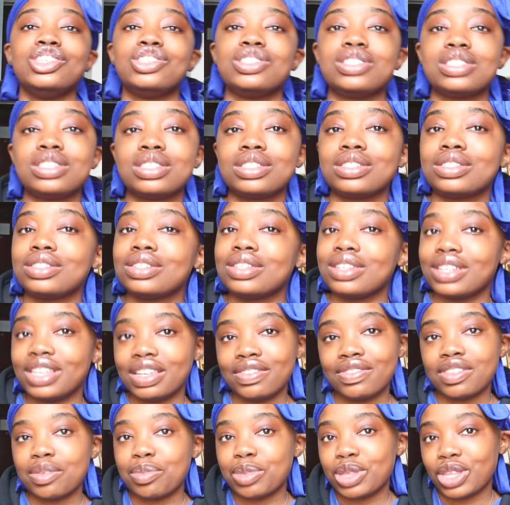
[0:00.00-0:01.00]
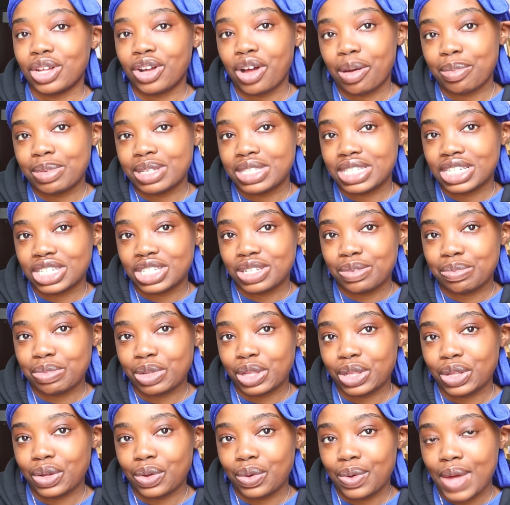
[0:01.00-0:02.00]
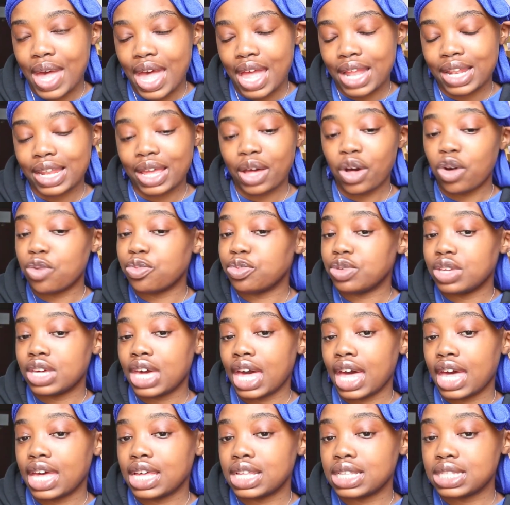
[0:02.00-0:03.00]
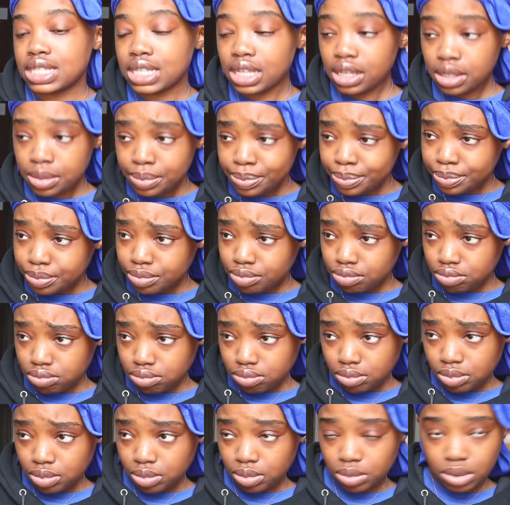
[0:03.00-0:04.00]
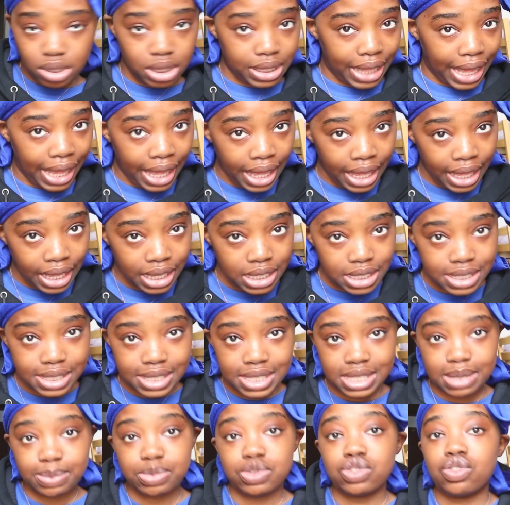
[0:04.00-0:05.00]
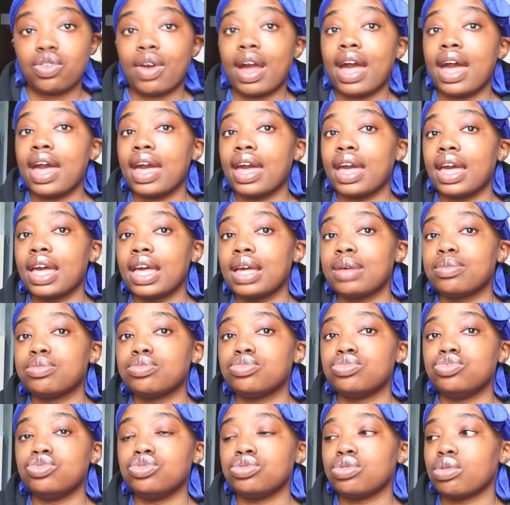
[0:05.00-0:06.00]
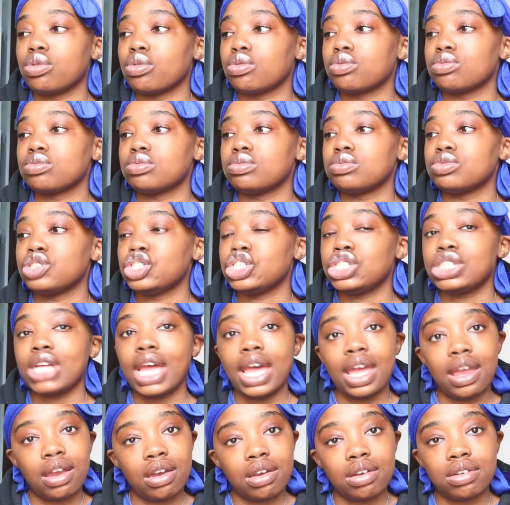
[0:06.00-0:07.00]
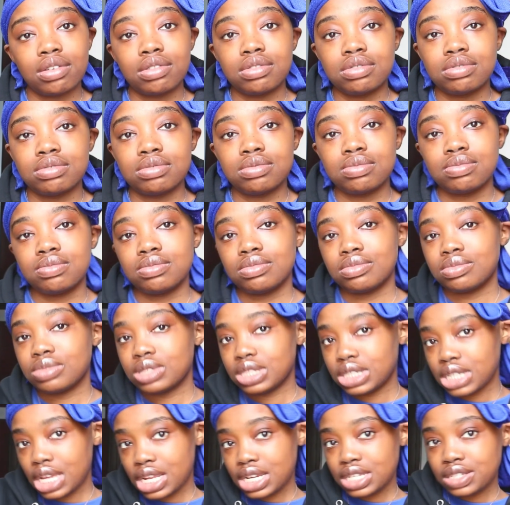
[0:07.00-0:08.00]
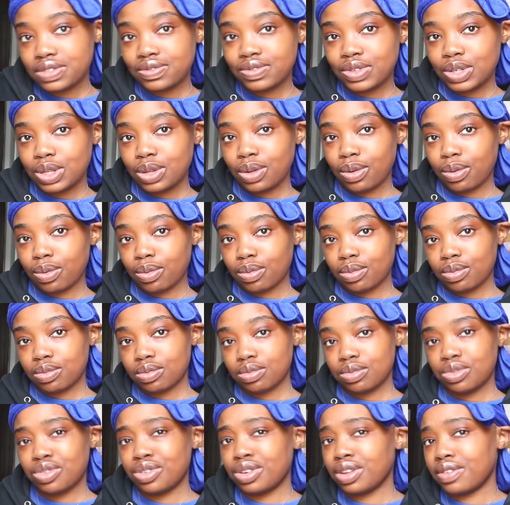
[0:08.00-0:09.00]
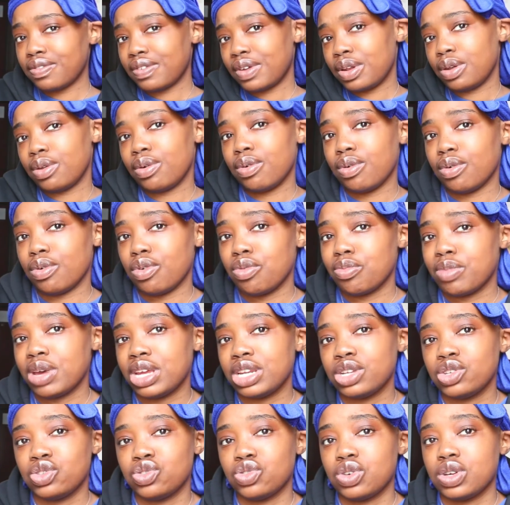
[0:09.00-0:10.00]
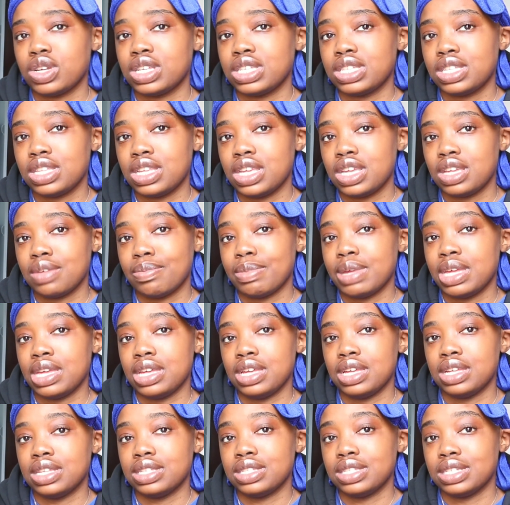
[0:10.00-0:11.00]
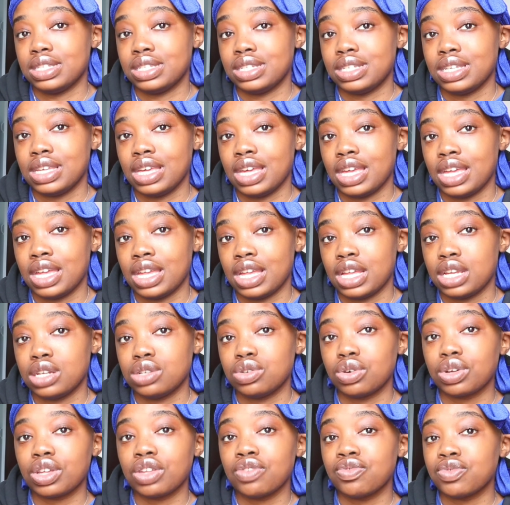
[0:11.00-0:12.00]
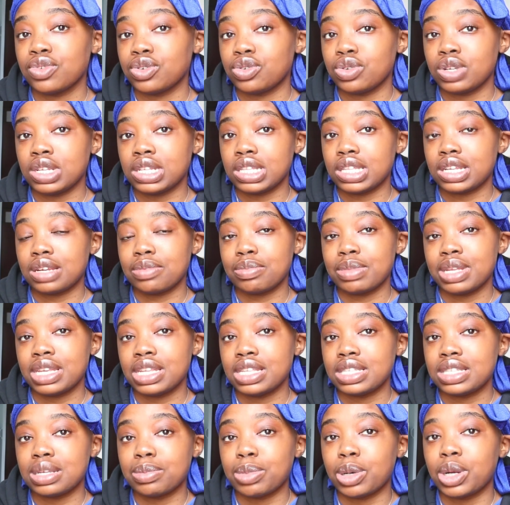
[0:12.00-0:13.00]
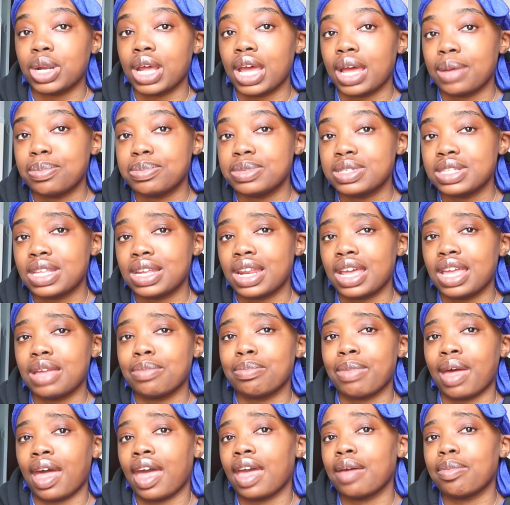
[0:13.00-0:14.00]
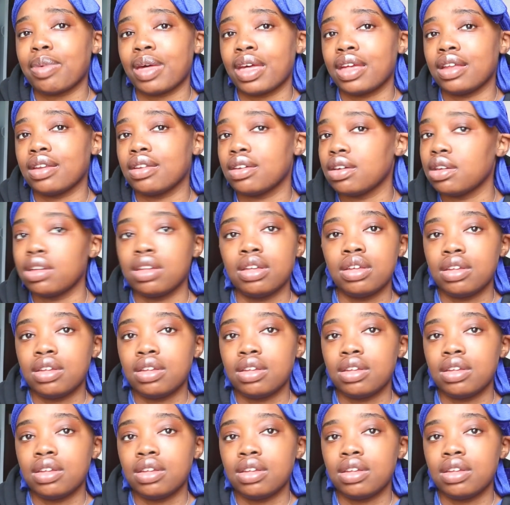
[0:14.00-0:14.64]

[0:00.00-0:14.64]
just leave them in the comment section below. And I hope you guys like, subscribe, you know, share this video. You never know, you might enjoy seeing me sitting here and talking for 33 minutes about apps that are in my iPad.